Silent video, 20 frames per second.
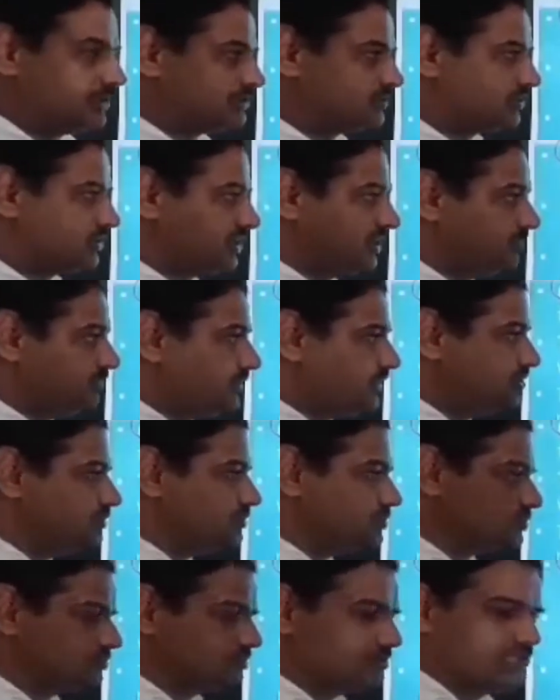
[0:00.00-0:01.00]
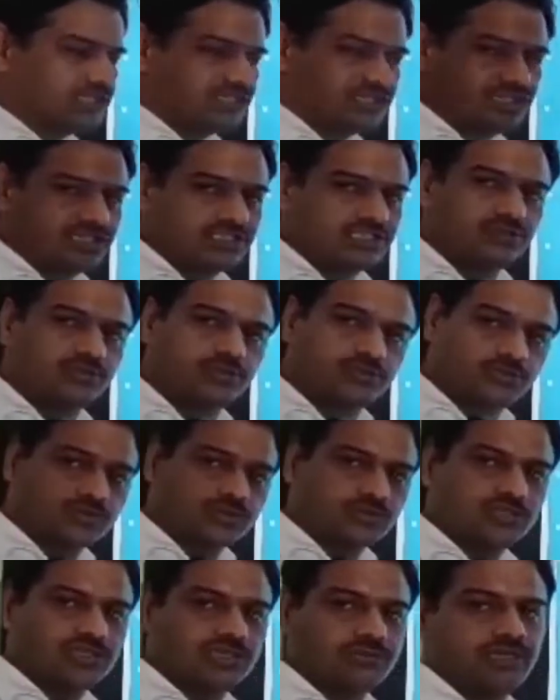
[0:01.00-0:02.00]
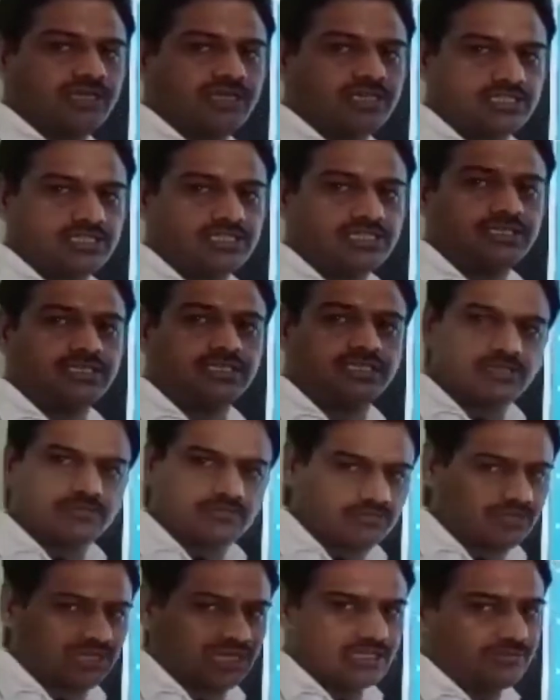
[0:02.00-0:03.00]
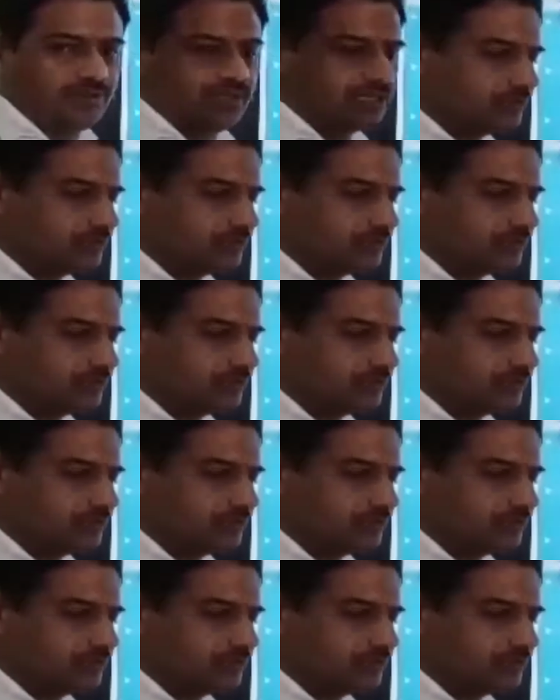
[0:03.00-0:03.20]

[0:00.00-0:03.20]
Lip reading: So Arabian used to be the trader who used to come at the Malabar